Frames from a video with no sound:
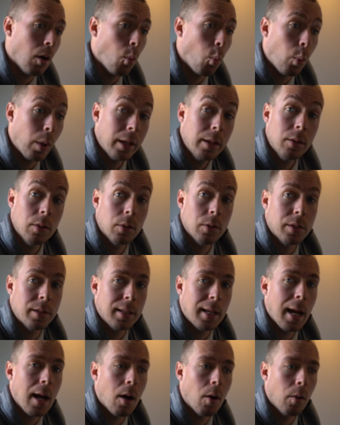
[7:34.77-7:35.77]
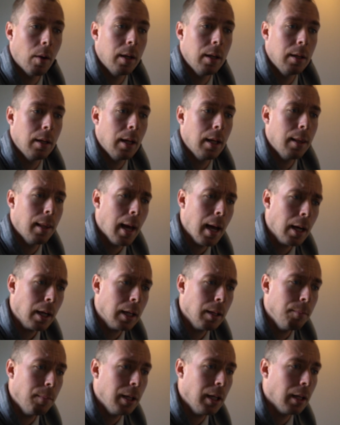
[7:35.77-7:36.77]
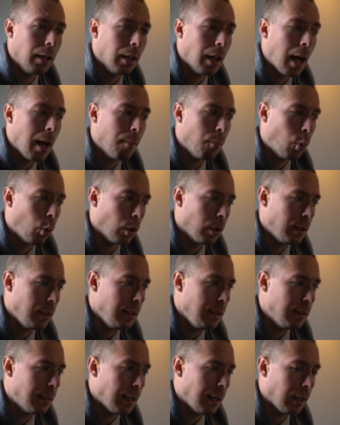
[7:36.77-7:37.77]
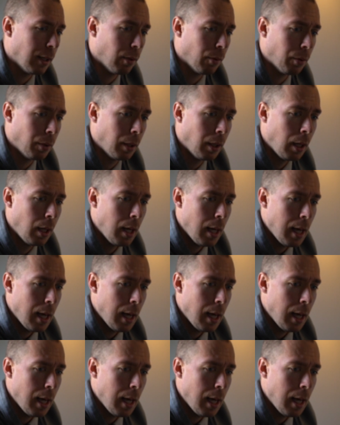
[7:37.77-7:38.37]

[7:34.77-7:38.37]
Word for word: a, winter scout and and that can be a lot more detailed